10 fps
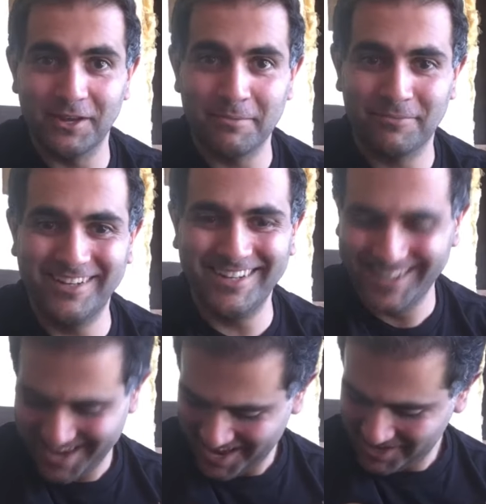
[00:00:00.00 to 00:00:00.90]
it.
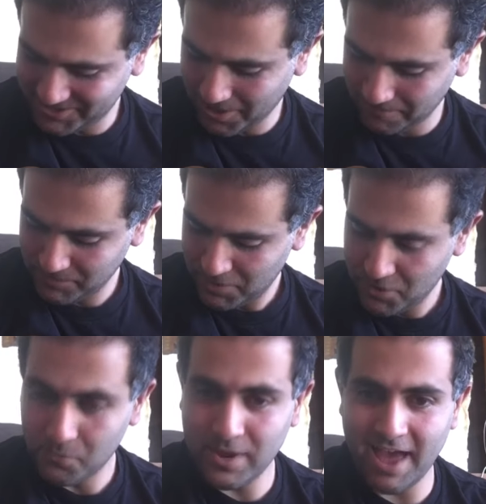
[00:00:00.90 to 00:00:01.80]
So
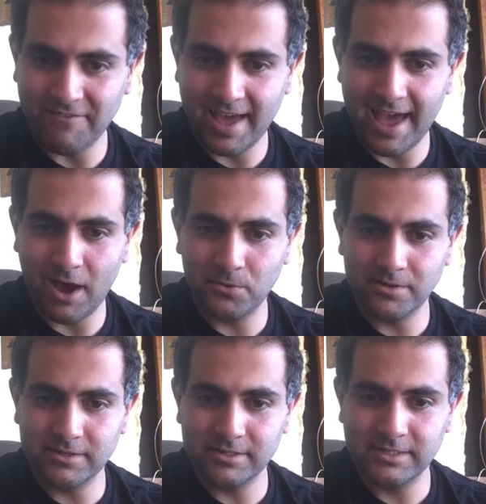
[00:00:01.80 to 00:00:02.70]
we have
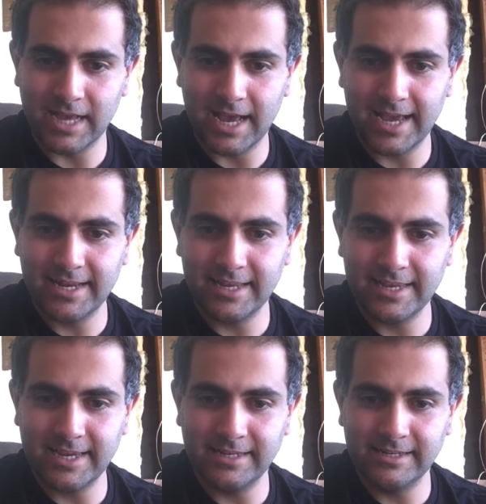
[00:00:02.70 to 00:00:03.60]
outside,
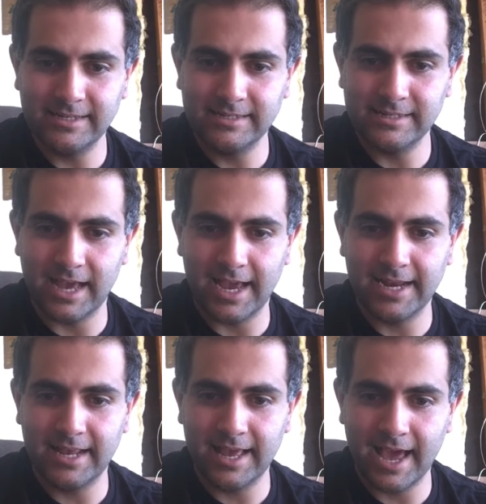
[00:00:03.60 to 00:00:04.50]
inside,